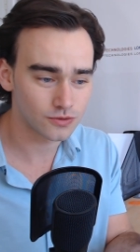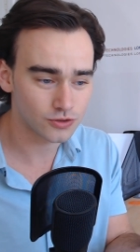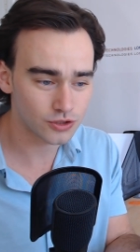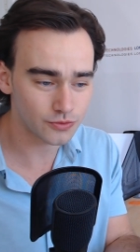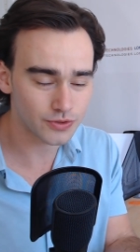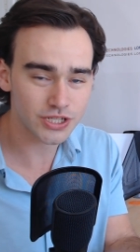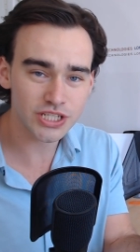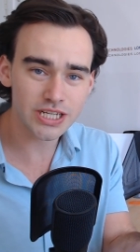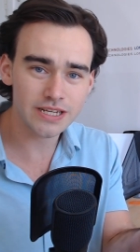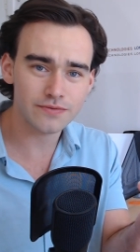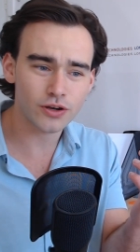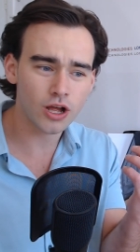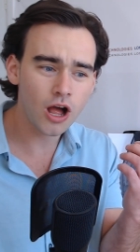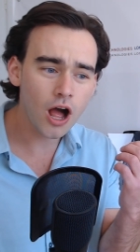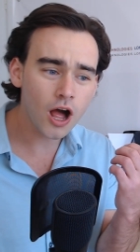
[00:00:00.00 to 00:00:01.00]
to receive
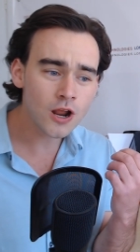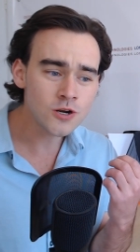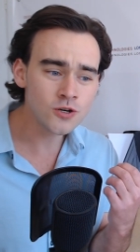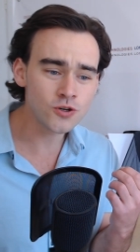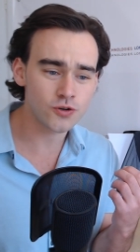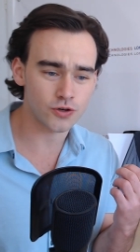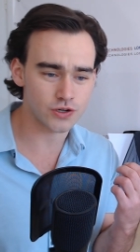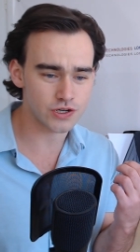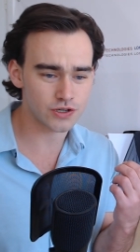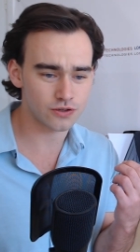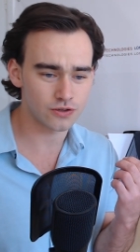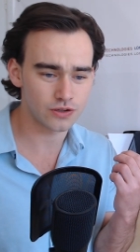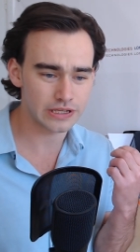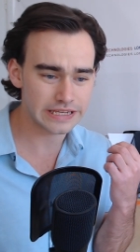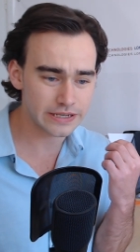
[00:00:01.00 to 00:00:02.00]
100
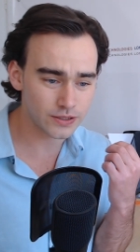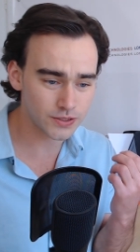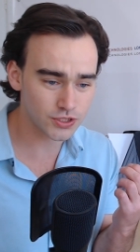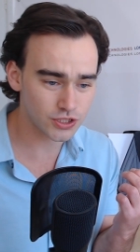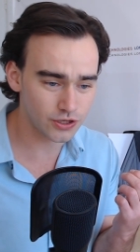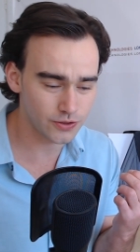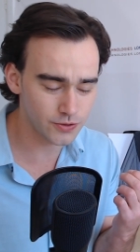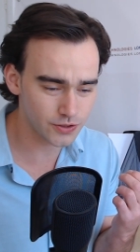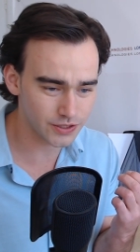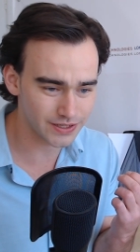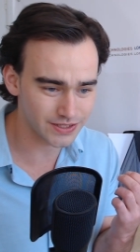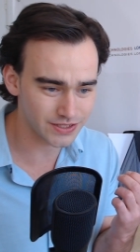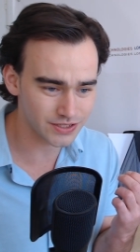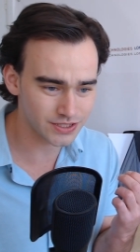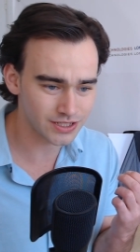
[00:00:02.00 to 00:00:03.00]
EOS
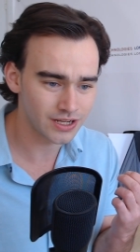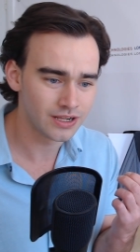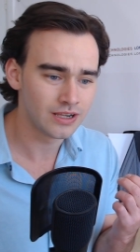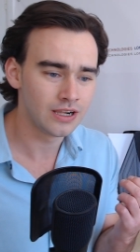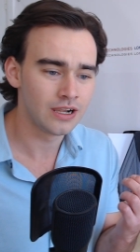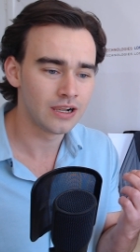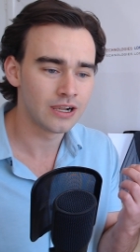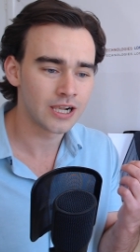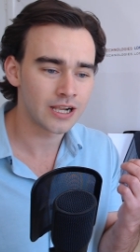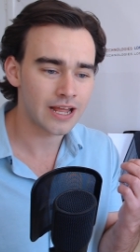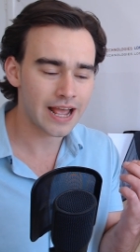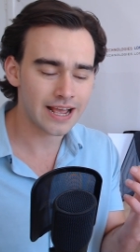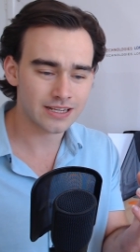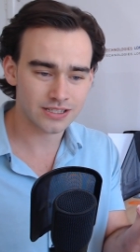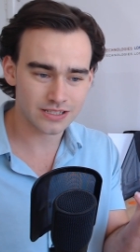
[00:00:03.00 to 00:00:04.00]
tokens
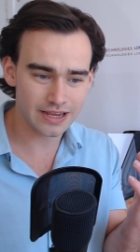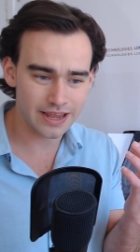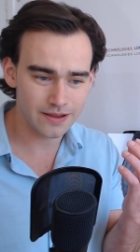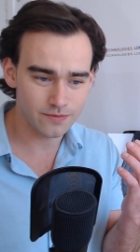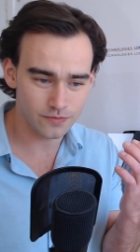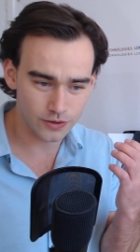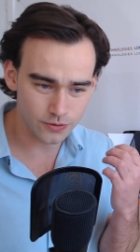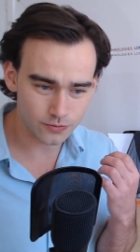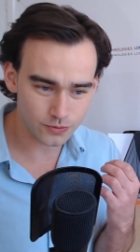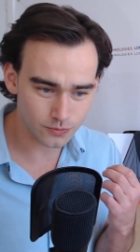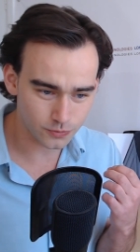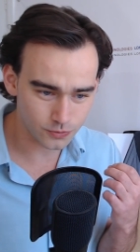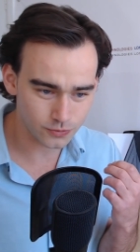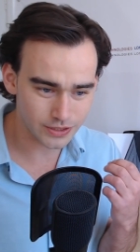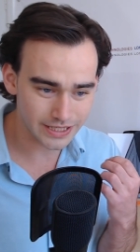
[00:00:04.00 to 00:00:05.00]
as a vote
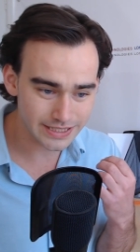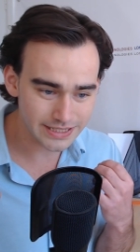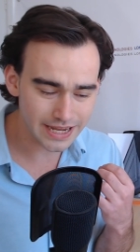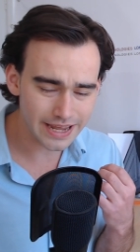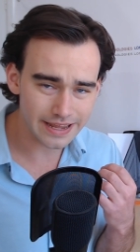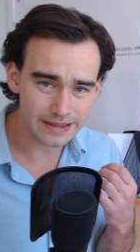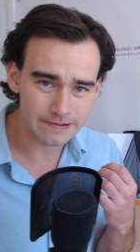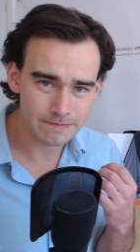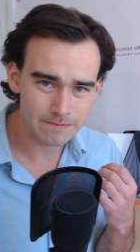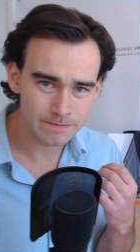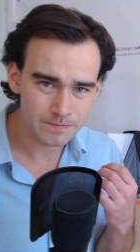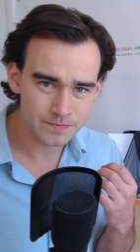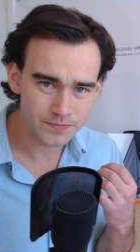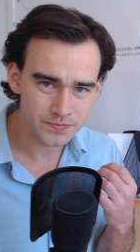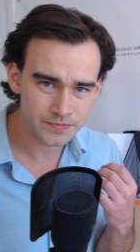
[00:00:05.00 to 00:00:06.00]
reward a day,
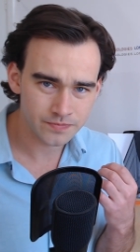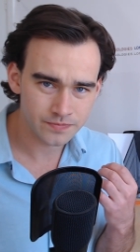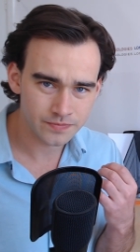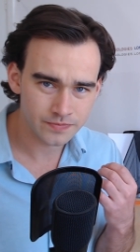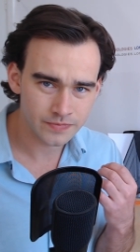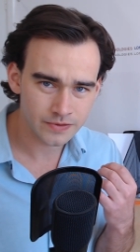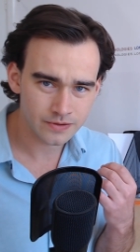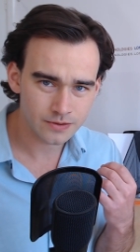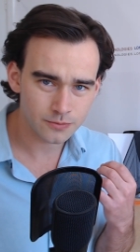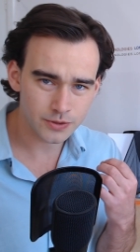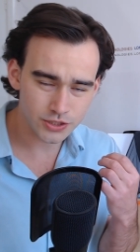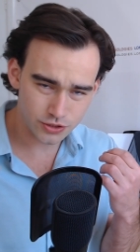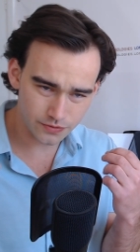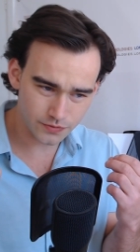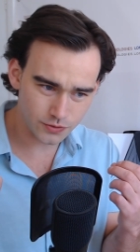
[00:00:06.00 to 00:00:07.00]

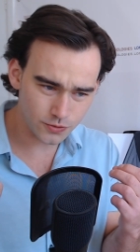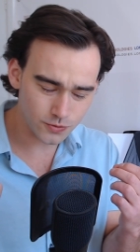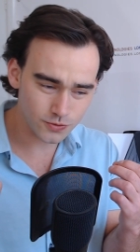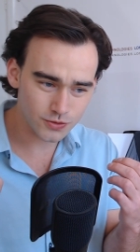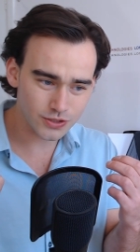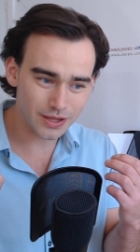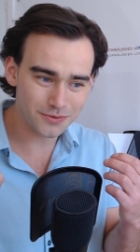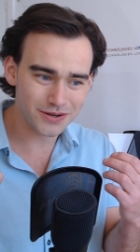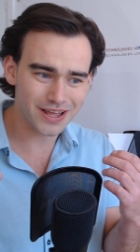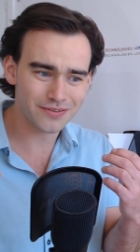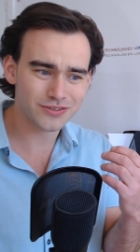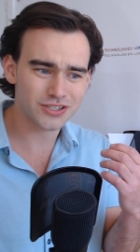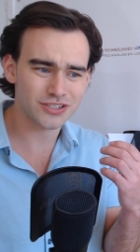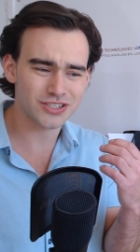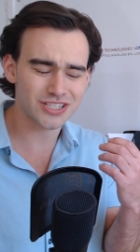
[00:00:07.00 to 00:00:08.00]
which of course they would
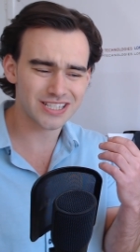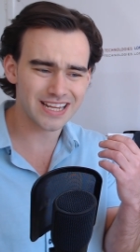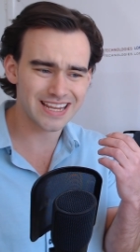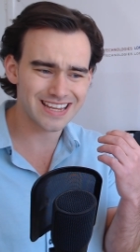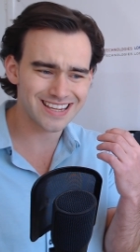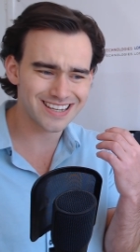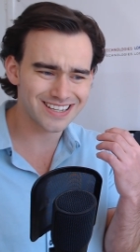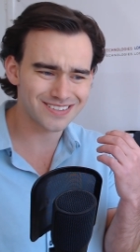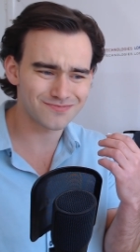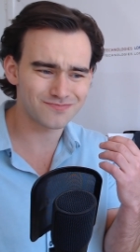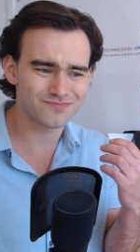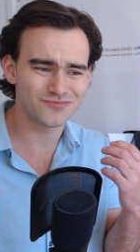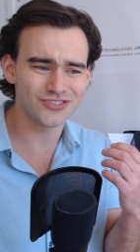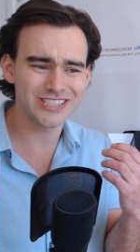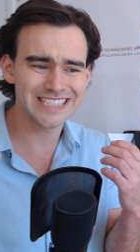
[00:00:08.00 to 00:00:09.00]
have to stake a
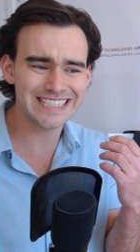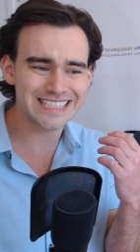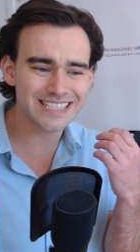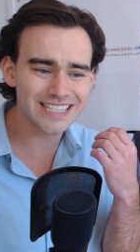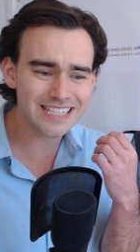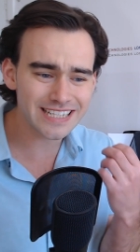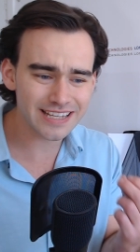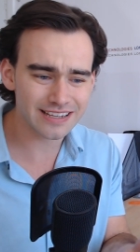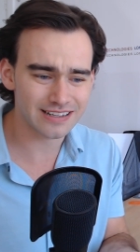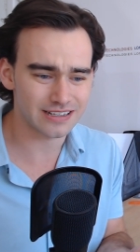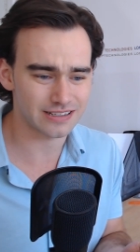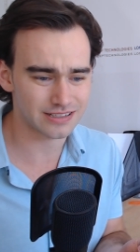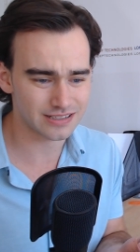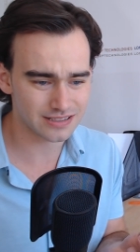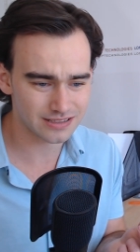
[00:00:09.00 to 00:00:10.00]

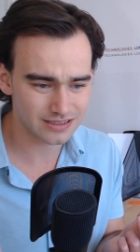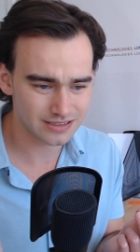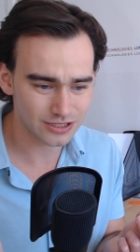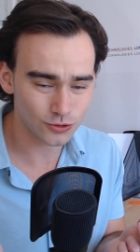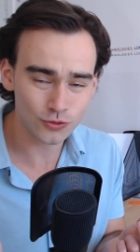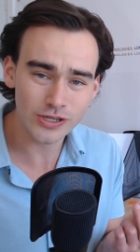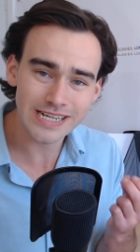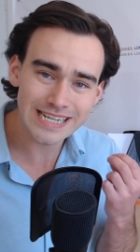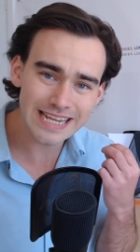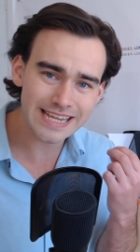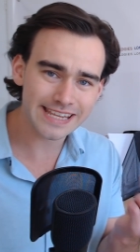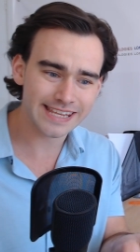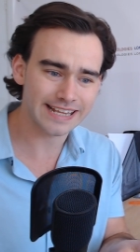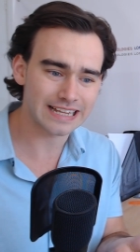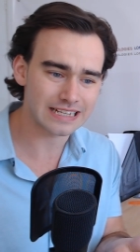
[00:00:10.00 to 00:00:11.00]
ridiculous
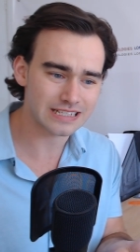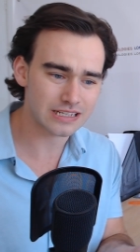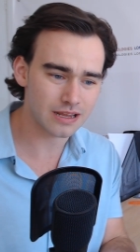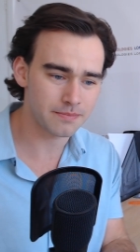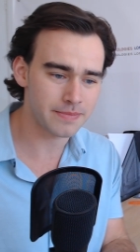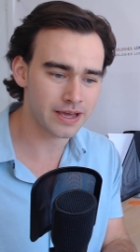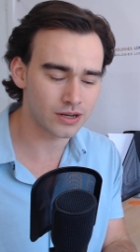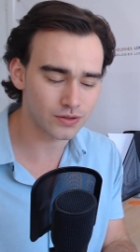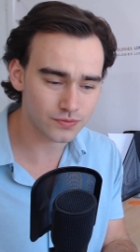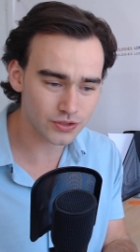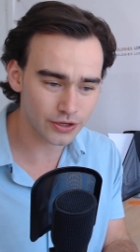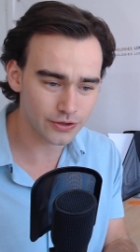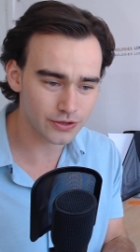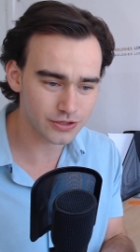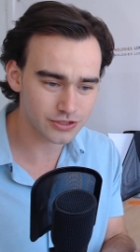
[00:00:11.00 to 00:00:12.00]
amount of
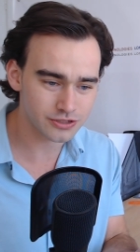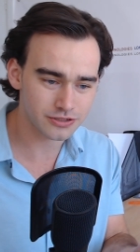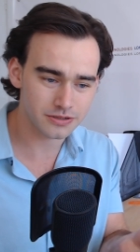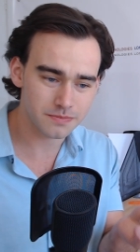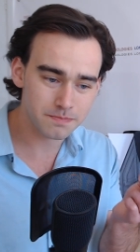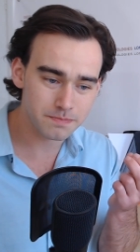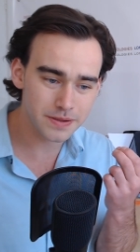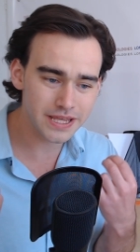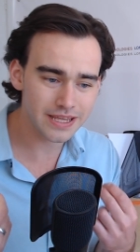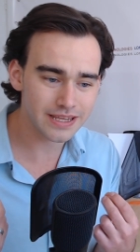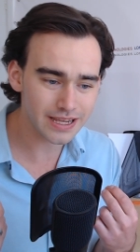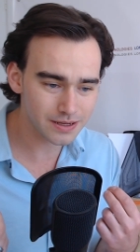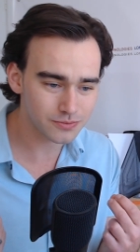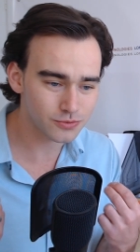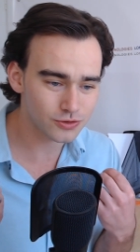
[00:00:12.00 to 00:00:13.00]
tokens to be
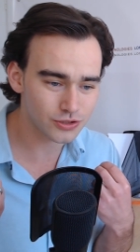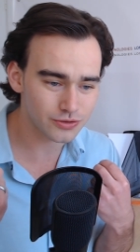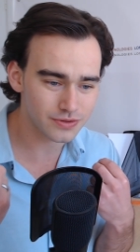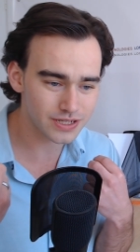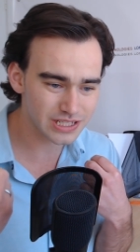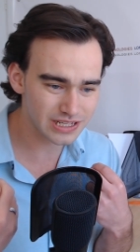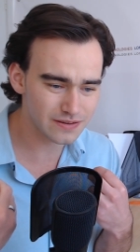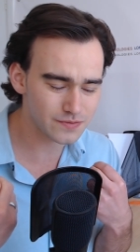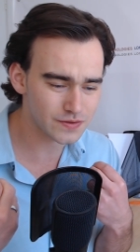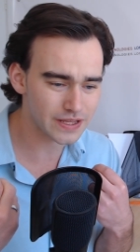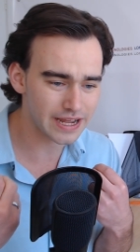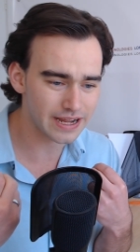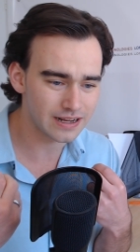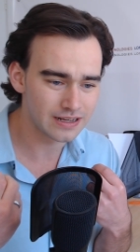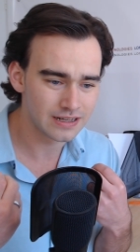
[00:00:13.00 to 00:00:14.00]
able to receive
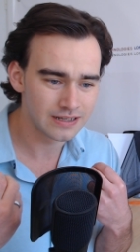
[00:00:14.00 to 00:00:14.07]
that